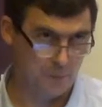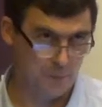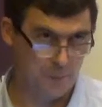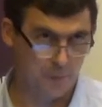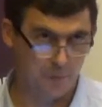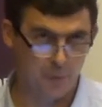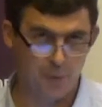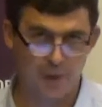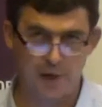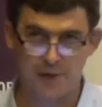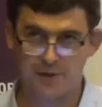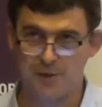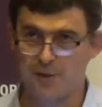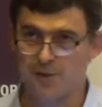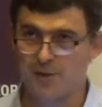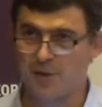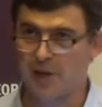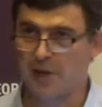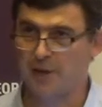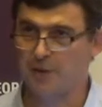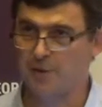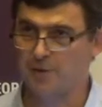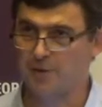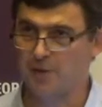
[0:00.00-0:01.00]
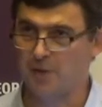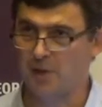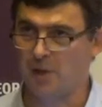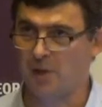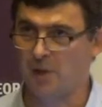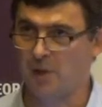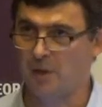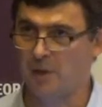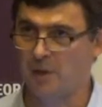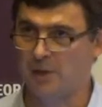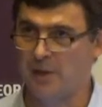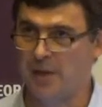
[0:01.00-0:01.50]
President Sarkozy
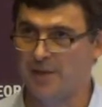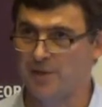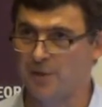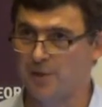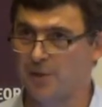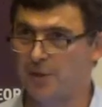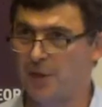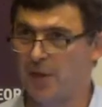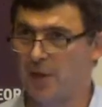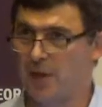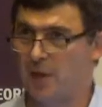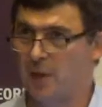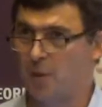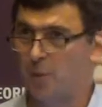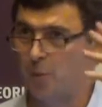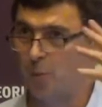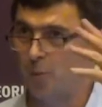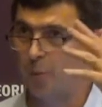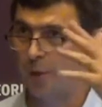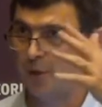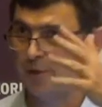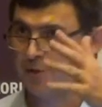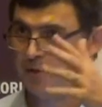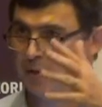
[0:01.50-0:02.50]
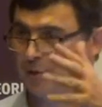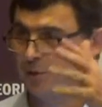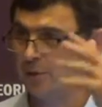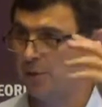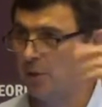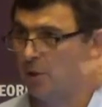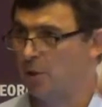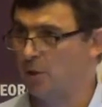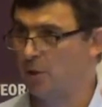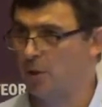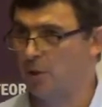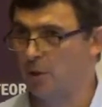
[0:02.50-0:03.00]
yesterday, President
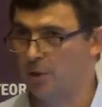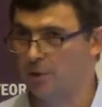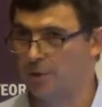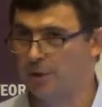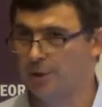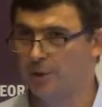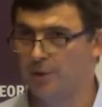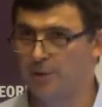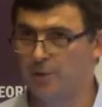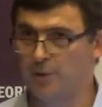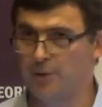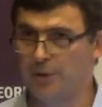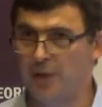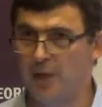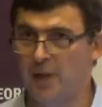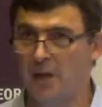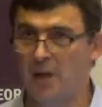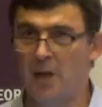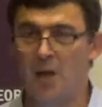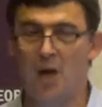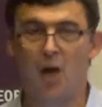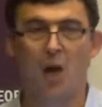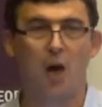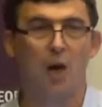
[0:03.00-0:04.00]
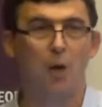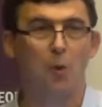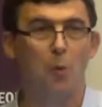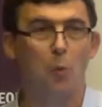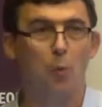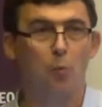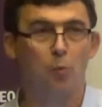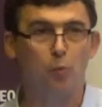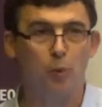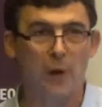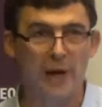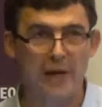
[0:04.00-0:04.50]
Hollande today, are
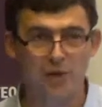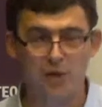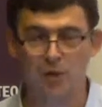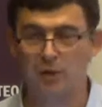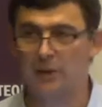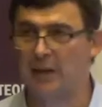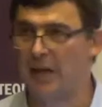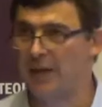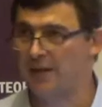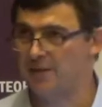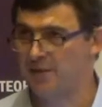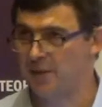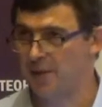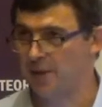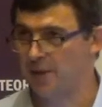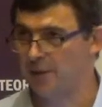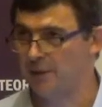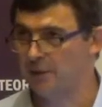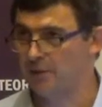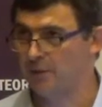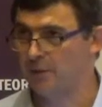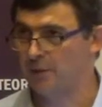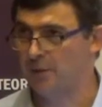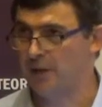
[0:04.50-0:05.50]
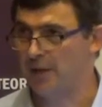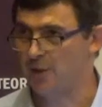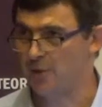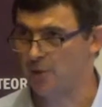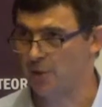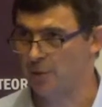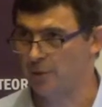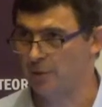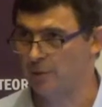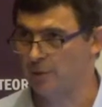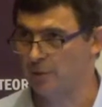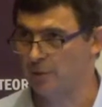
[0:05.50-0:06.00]
racializing the nation,